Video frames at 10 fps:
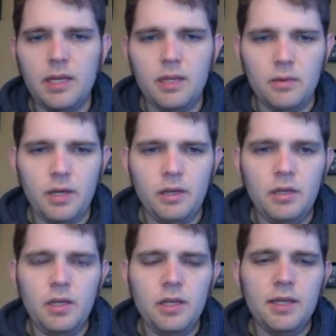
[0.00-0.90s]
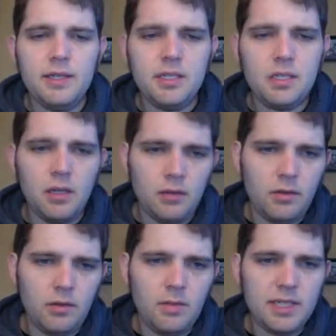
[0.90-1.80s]
Anyway,
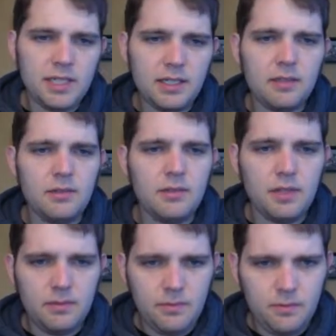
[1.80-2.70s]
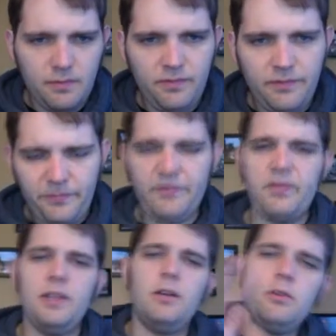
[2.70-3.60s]
so the basic
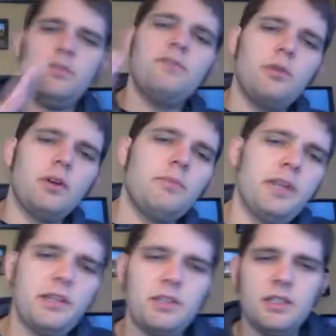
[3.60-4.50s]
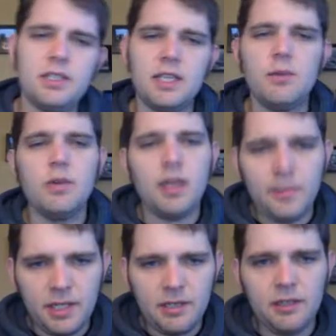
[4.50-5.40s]
flow for a patient is they will
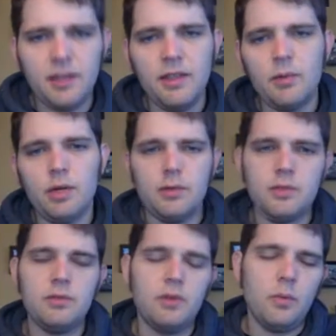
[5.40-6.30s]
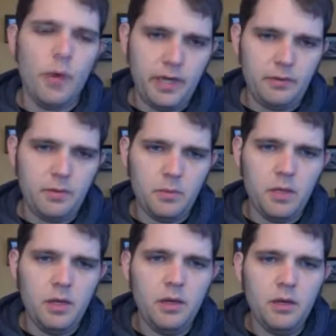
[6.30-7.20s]
come in and they will go to a waiting
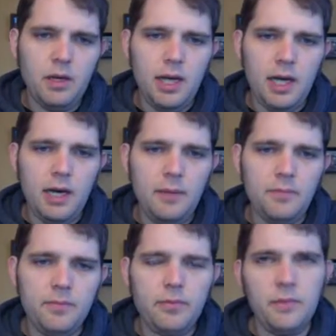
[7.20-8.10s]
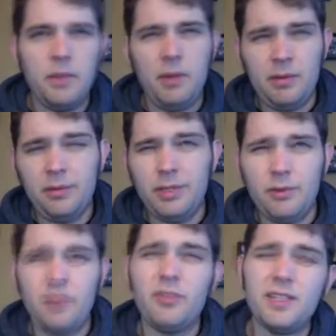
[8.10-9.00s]
room. They probably would
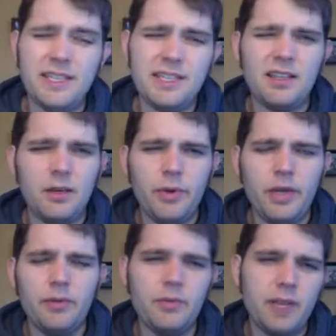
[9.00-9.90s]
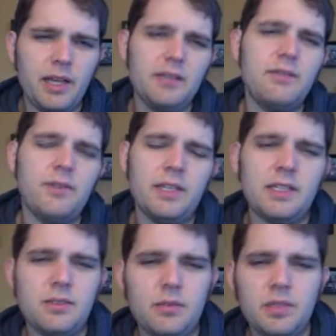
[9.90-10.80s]
go to a front desk and then a waiting room, but the front
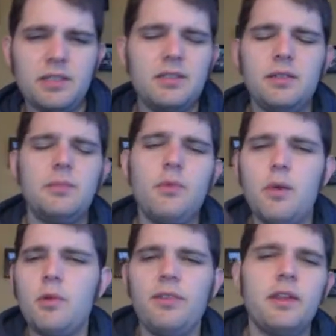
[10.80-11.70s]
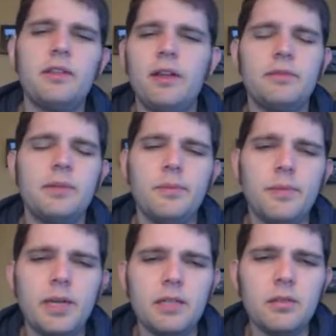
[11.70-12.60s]
desk it'd be one more thing that has to be
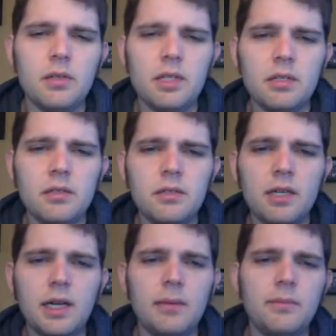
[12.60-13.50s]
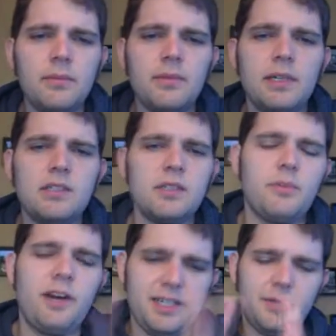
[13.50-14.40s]
implemented, and I just
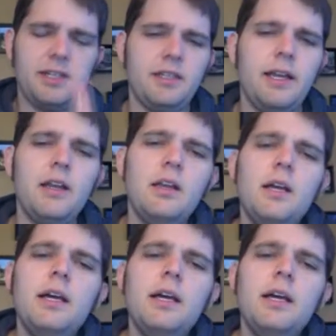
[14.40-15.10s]
approximated that.